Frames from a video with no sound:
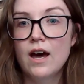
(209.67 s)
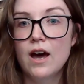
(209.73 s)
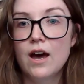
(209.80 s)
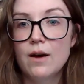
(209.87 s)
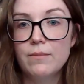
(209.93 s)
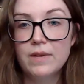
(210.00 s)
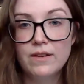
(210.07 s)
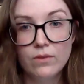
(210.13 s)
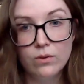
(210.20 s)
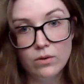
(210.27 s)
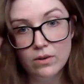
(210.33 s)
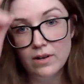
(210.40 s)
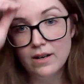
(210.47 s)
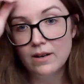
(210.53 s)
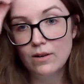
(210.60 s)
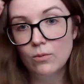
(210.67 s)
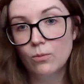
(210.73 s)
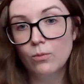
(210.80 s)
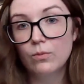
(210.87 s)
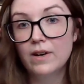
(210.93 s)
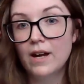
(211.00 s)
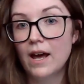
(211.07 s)
Even
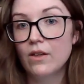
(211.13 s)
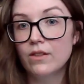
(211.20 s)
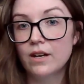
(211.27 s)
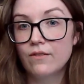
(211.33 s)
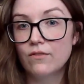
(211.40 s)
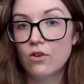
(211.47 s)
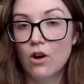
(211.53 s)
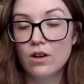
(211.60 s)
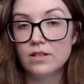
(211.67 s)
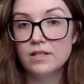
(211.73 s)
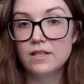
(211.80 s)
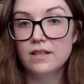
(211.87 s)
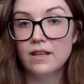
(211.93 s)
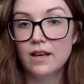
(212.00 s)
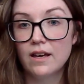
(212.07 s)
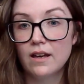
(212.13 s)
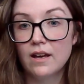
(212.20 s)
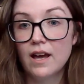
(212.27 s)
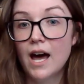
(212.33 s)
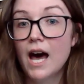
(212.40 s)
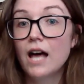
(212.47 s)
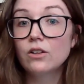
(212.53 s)
now that I've gone to the
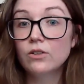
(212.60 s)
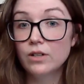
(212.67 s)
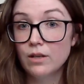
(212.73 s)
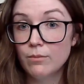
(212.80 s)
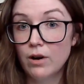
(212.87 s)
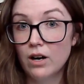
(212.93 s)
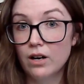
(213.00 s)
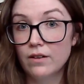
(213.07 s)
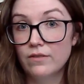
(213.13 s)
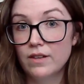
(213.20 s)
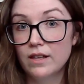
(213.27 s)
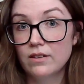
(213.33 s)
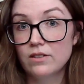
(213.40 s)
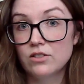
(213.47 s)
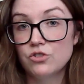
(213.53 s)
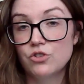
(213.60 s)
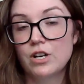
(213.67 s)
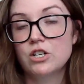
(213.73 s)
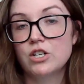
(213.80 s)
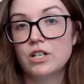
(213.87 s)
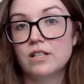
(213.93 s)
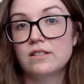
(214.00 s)
coloring part of the
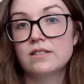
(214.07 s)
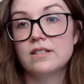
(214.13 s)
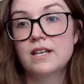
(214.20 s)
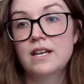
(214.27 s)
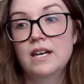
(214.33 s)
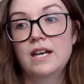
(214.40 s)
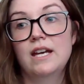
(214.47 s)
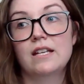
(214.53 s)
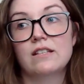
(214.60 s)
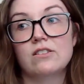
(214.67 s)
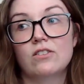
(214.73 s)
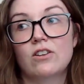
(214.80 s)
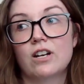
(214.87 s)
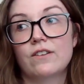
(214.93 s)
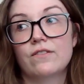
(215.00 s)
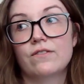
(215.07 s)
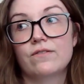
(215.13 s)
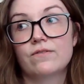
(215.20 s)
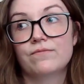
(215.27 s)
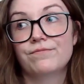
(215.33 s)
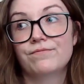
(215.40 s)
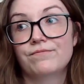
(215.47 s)
illustrations, it's a lot of
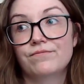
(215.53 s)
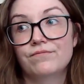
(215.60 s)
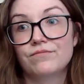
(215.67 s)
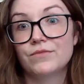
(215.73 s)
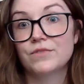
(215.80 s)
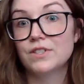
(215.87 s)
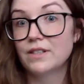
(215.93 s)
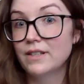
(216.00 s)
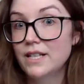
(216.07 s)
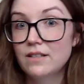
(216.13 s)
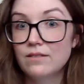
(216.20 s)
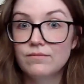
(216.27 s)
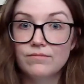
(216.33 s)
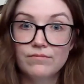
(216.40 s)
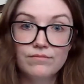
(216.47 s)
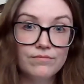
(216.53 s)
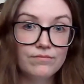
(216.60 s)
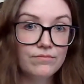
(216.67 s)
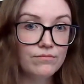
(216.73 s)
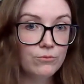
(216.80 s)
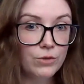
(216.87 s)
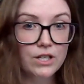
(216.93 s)
delete,
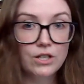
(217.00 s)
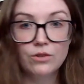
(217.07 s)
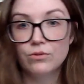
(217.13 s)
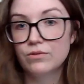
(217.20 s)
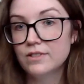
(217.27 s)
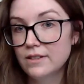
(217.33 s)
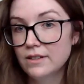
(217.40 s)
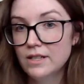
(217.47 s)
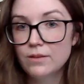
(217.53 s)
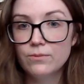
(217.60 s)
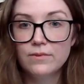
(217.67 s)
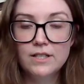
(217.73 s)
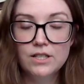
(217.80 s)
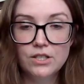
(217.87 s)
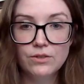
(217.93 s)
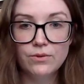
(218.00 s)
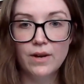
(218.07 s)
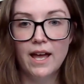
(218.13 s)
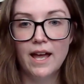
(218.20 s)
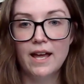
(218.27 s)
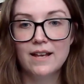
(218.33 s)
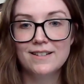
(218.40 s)
redo,
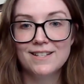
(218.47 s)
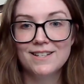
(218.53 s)
and